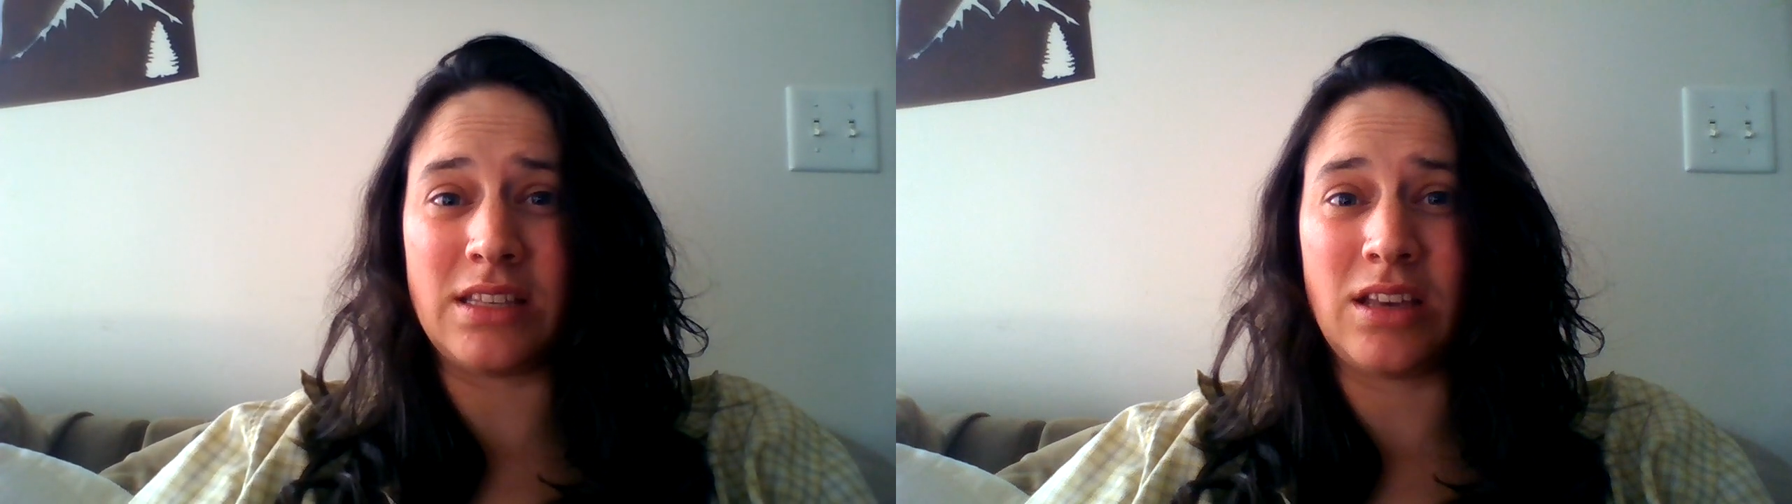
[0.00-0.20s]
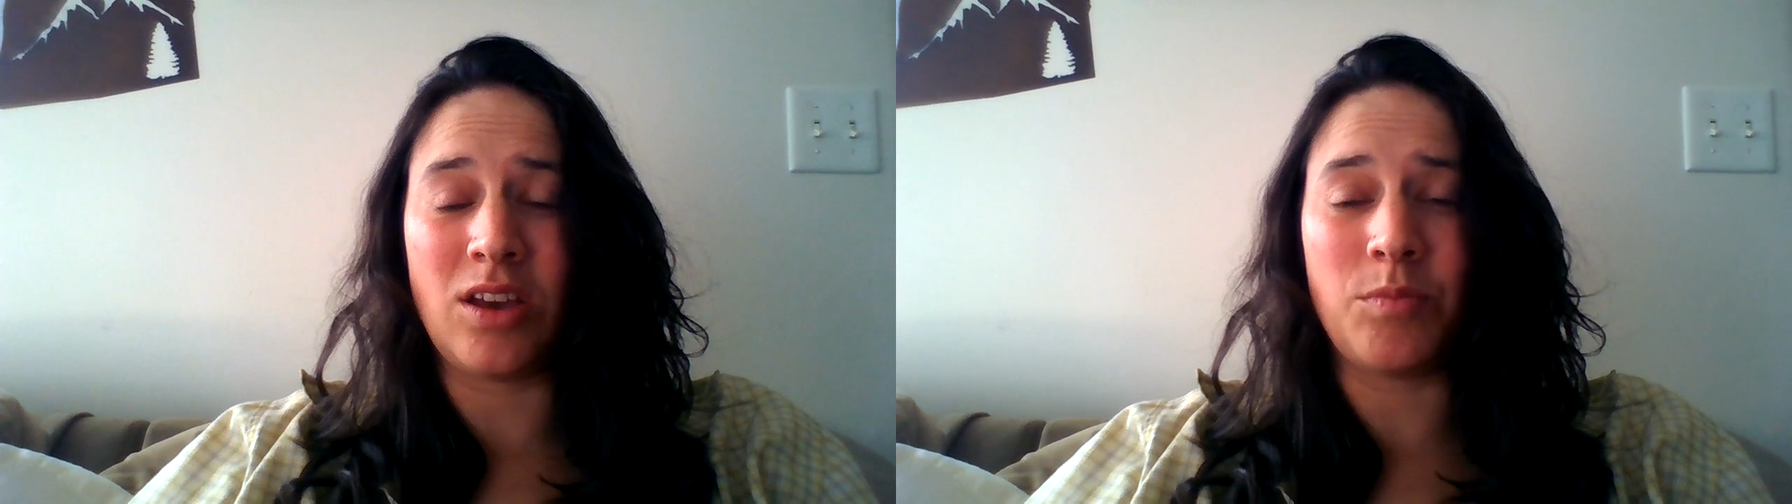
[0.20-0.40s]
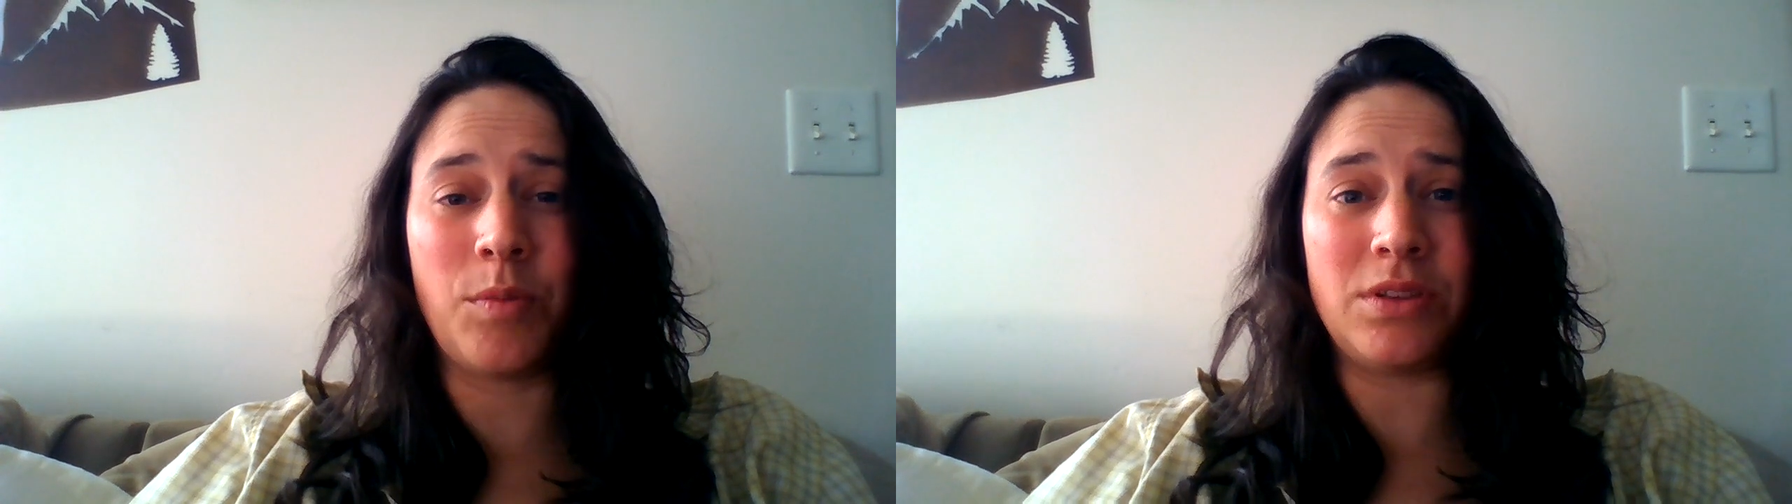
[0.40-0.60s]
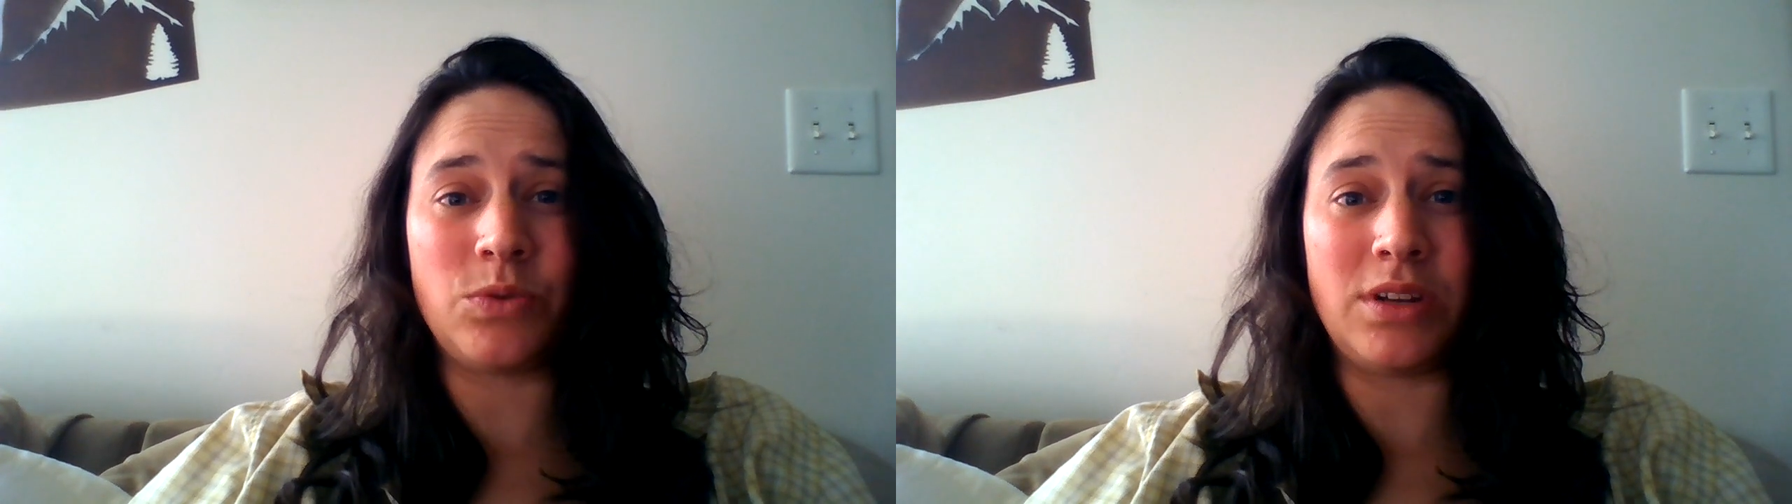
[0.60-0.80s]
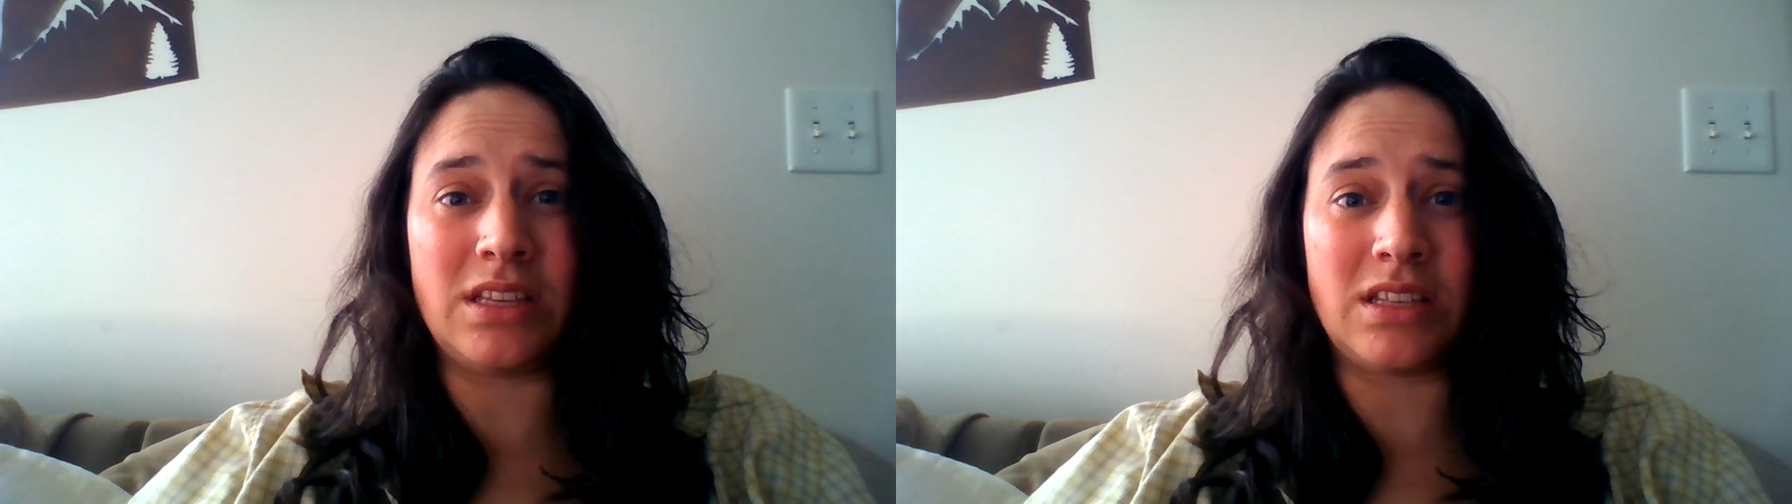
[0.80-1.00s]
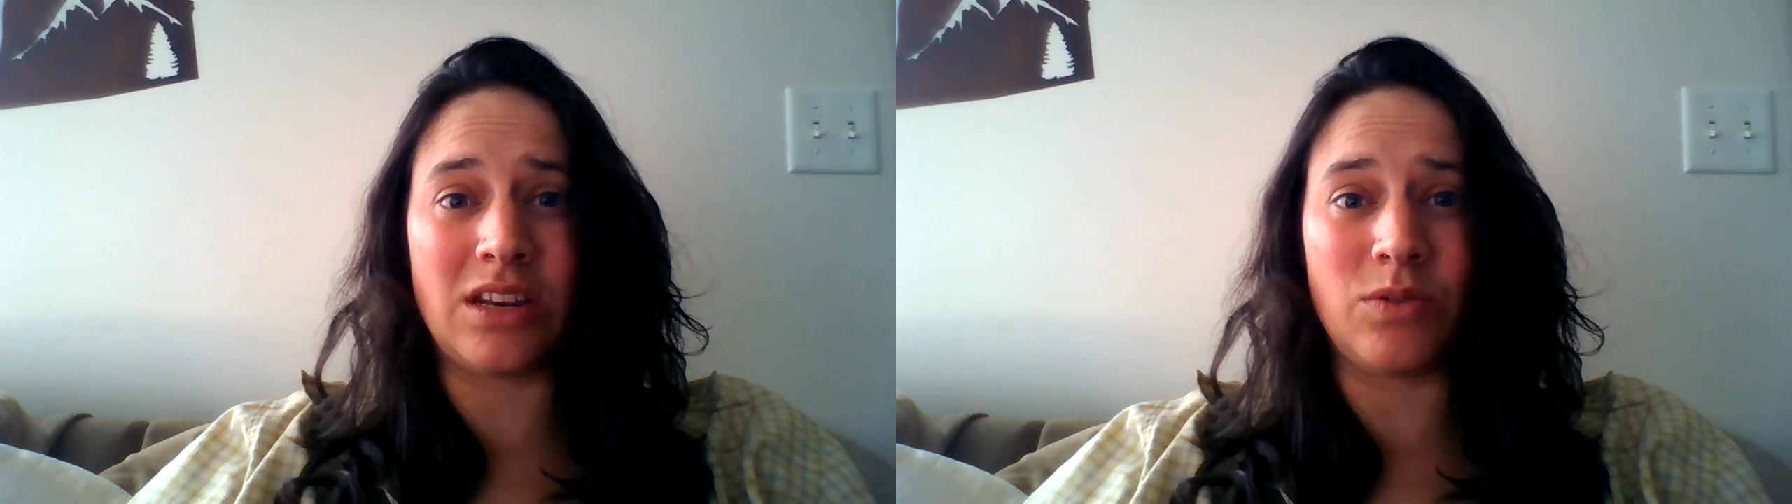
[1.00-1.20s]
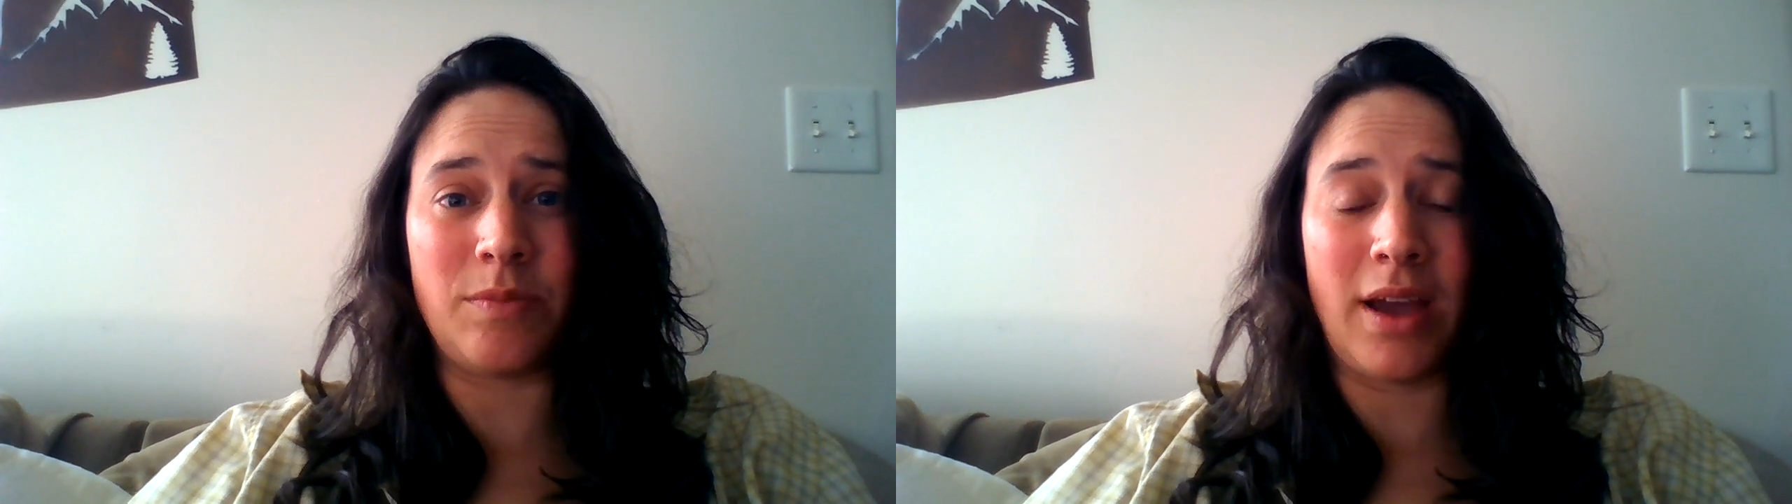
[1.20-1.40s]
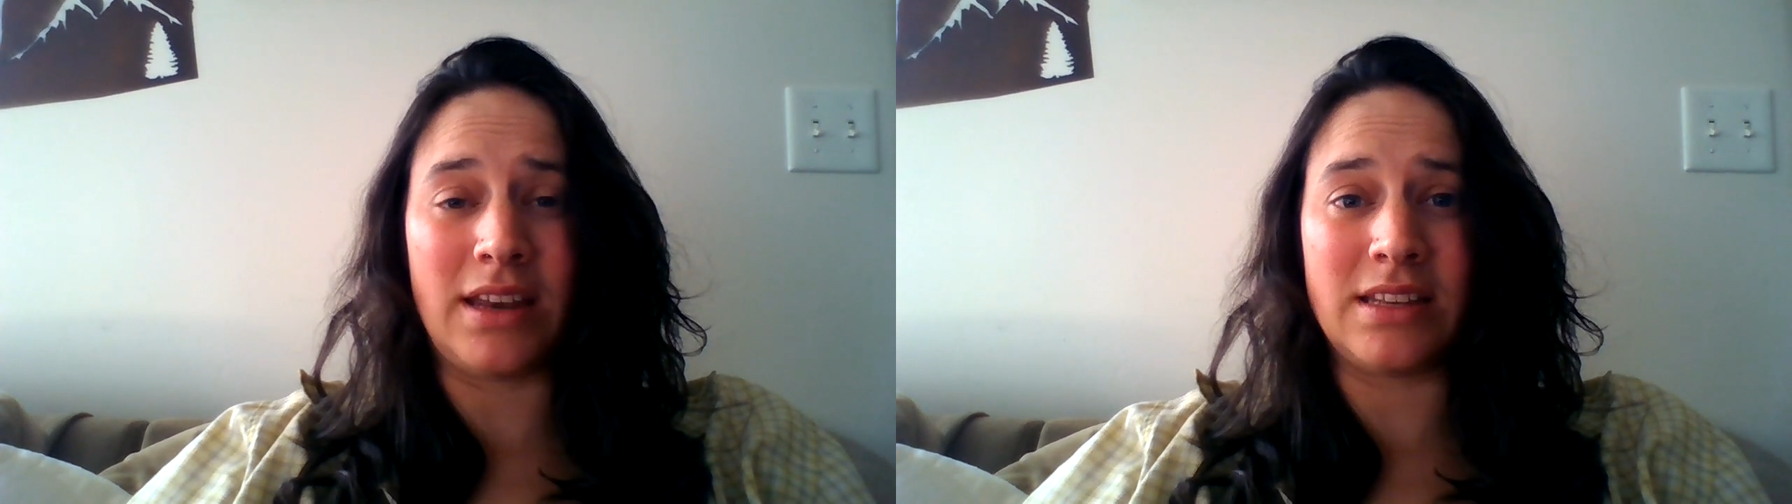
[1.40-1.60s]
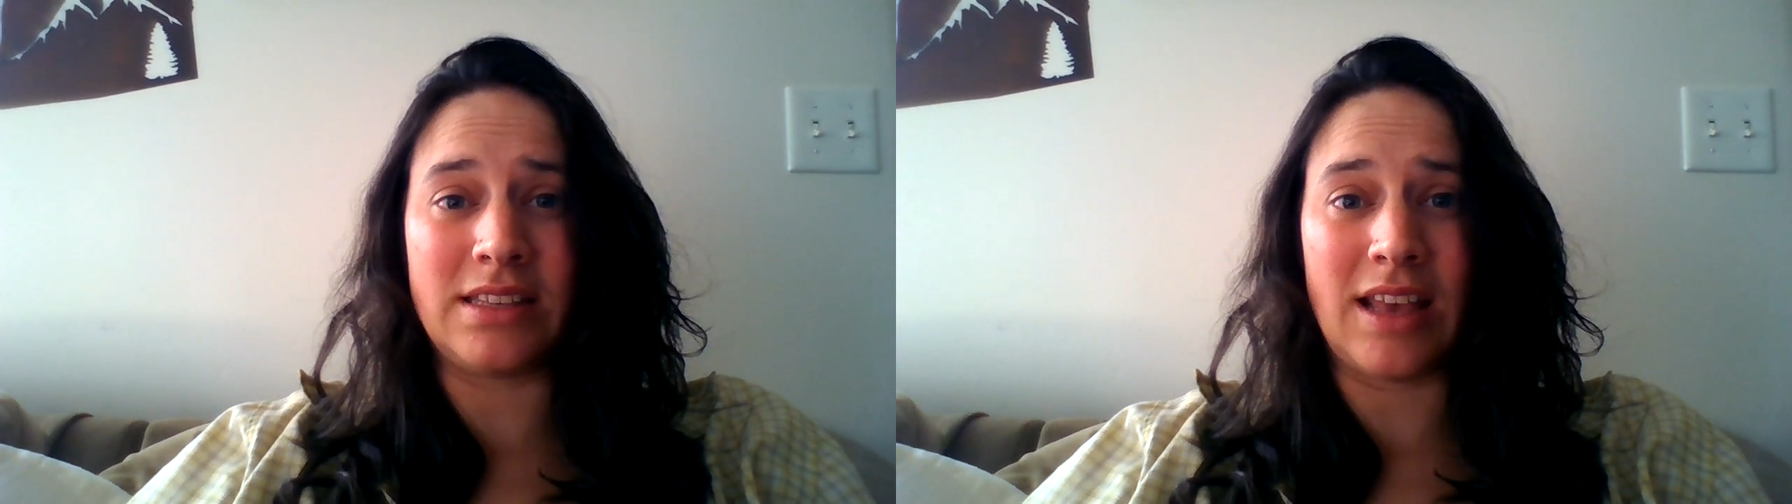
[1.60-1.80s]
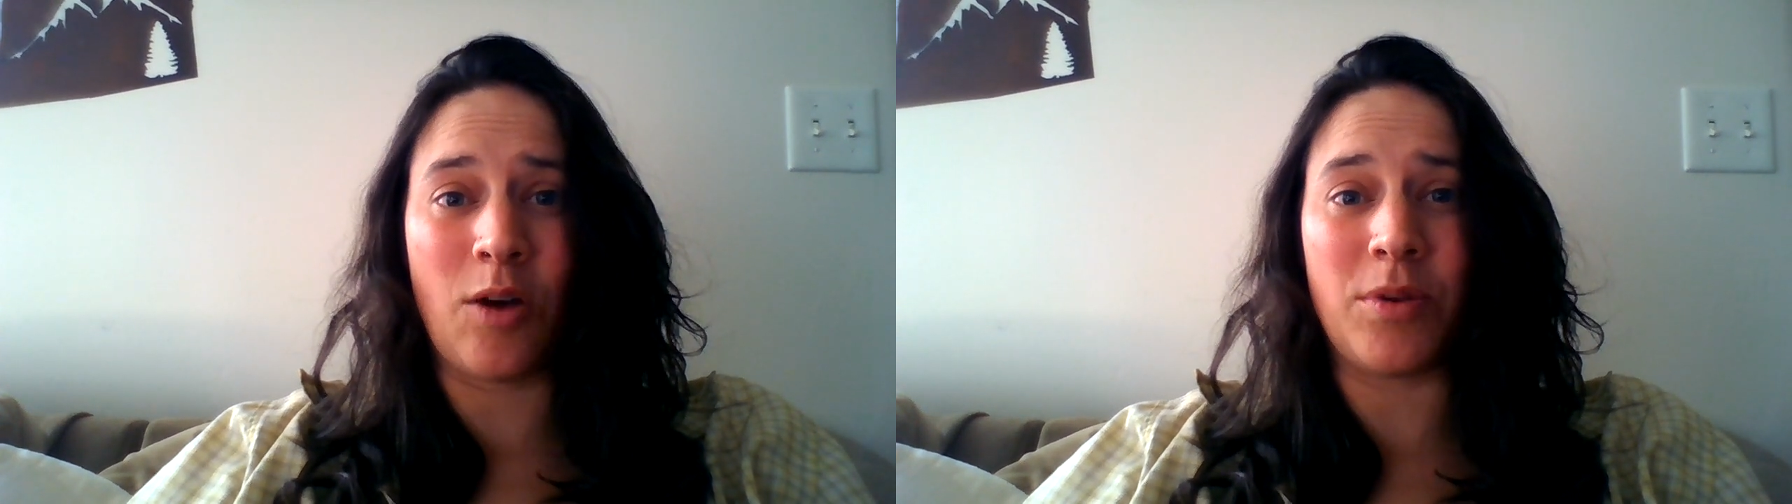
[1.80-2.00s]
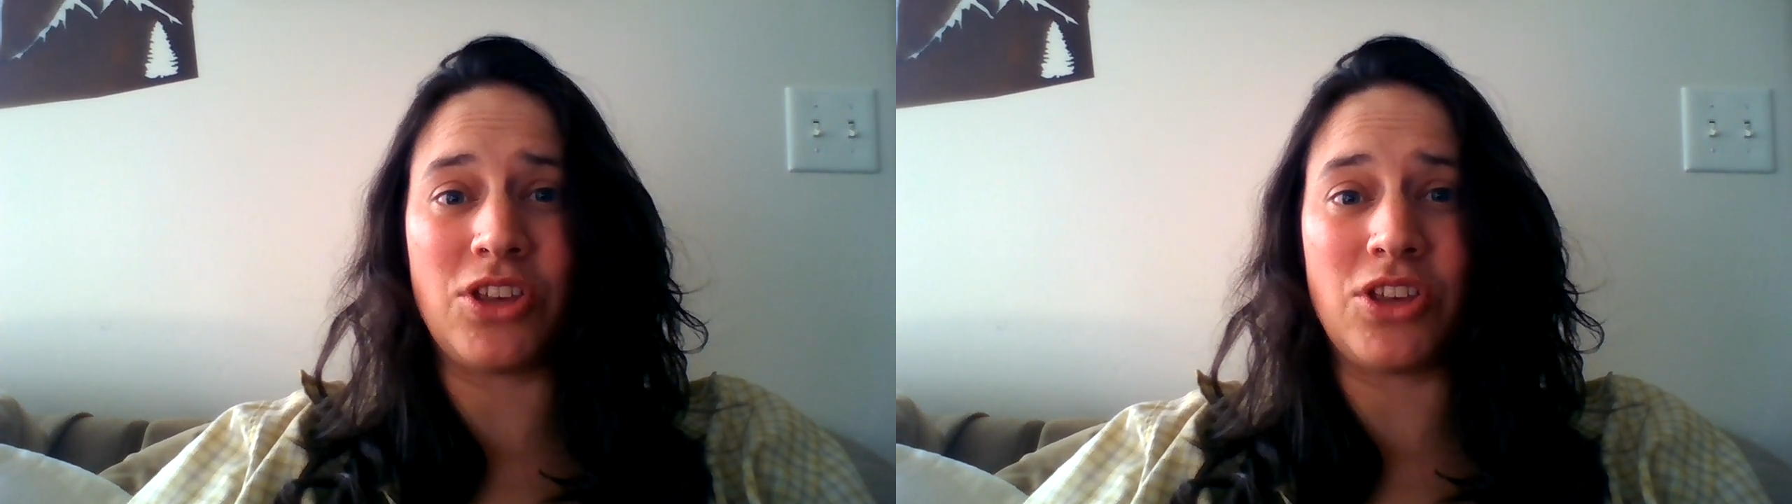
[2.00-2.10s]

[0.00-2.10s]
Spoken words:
Moments when he's going to remind us how much he